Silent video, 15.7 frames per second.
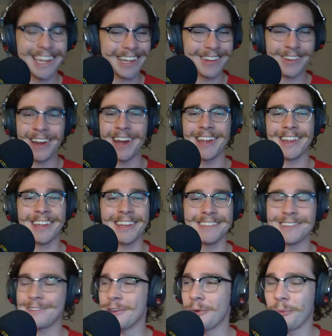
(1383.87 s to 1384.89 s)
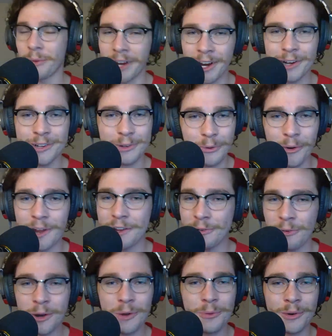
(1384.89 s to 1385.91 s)
Granted, this is a weird
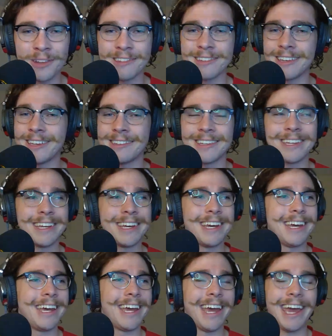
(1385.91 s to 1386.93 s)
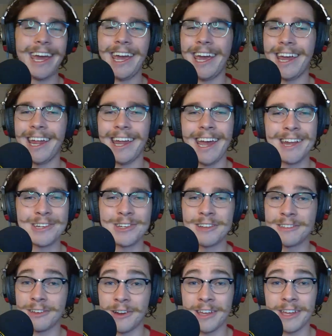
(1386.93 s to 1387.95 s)
2021 season, and it's
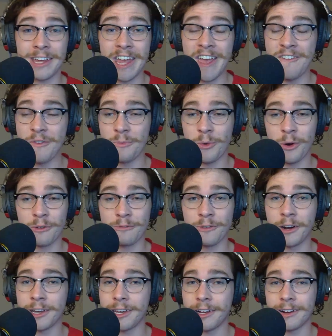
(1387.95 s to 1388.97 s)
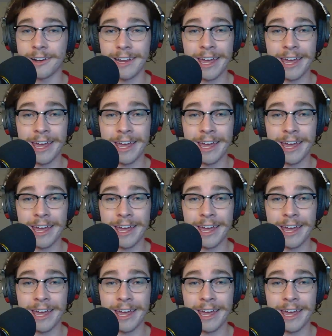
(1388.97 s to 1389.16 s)
just going to get even more funkier.